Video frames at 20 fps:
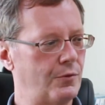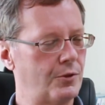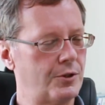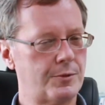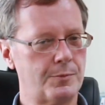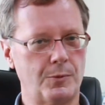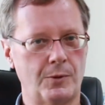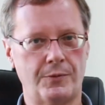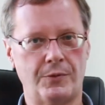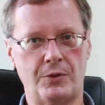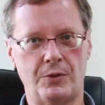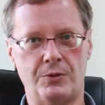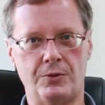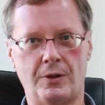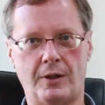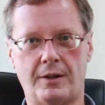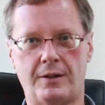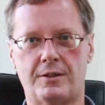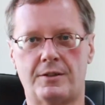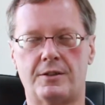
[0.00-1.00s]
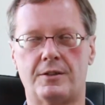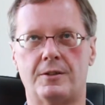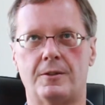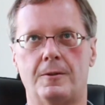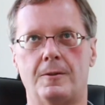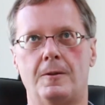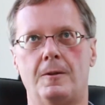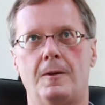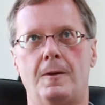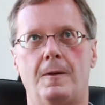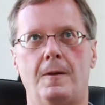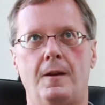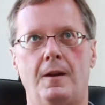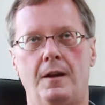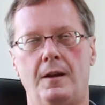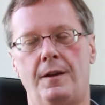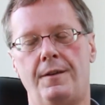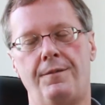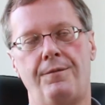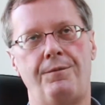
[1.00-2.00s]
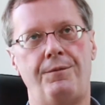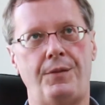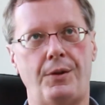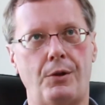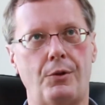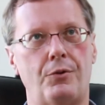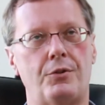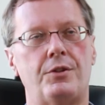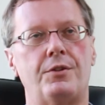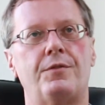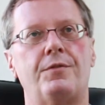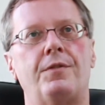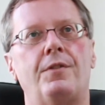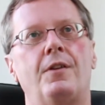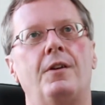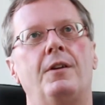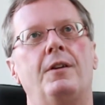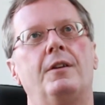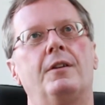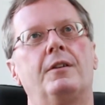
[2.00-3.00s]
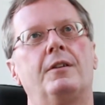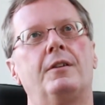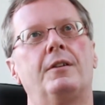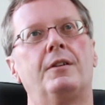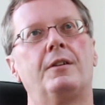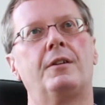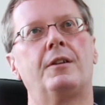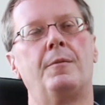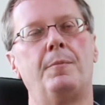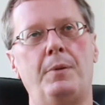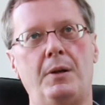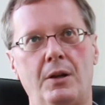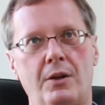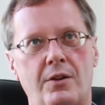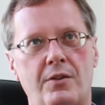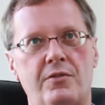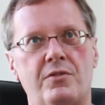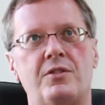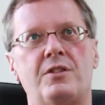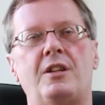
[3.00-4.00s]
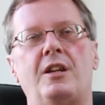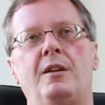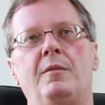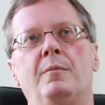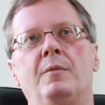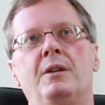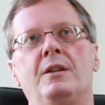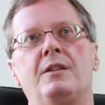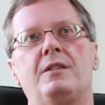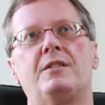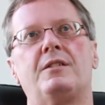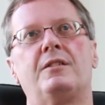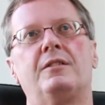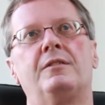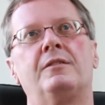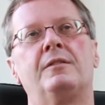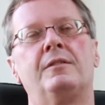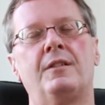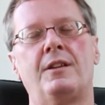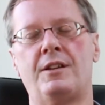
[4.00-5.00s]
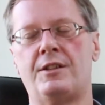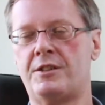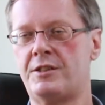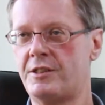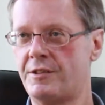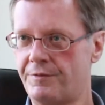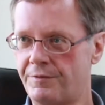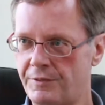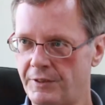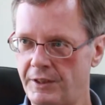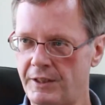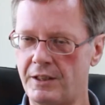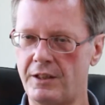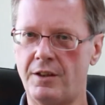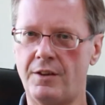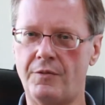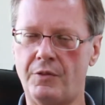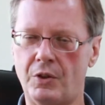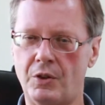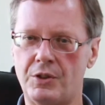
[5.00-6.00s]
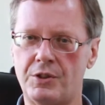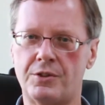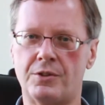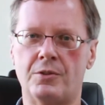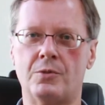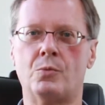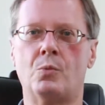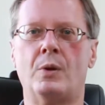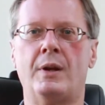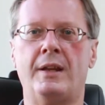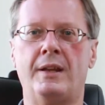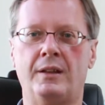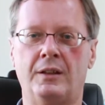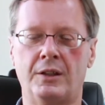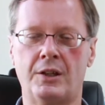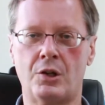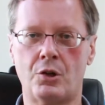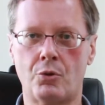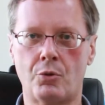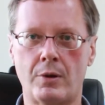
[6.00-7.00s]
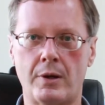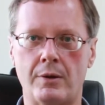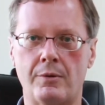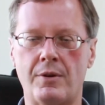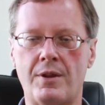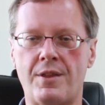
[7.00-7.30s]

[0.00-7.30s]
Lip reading: more of a direct, figurative, comparative statement. It's defined in a very certain way in literary